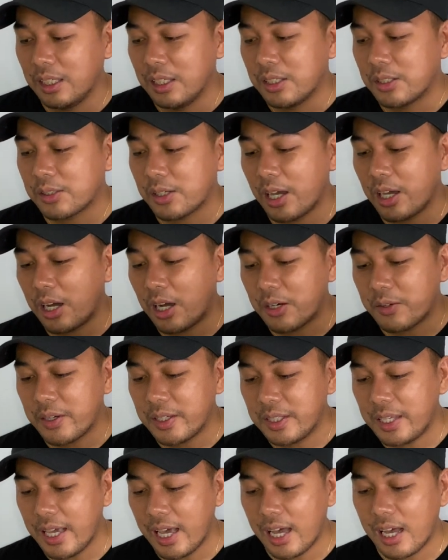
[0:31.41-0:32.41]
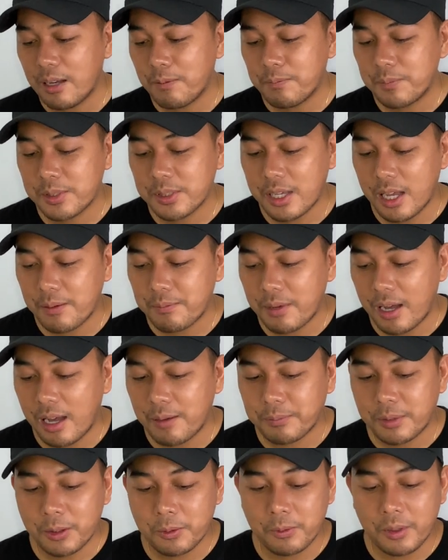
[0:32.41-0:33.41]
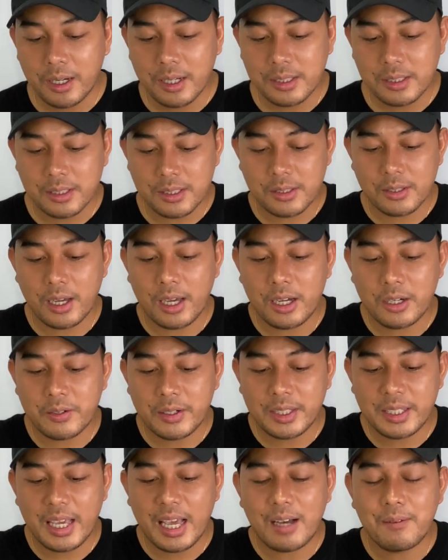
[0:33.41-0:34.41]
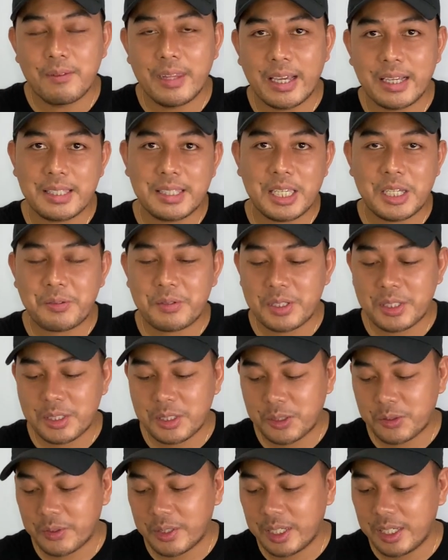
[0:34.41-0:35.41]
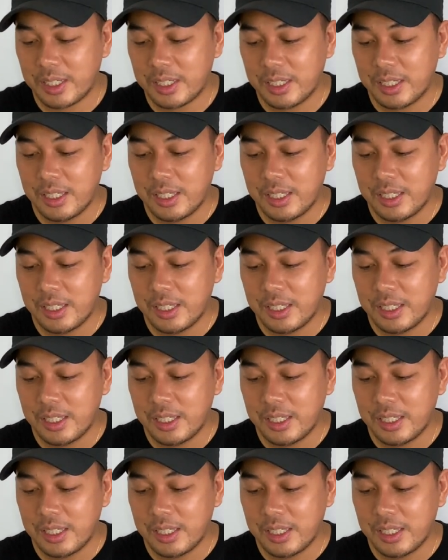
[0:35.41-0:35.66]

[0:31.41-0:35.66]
So I already have some Apple Watch. So I already have like Series 3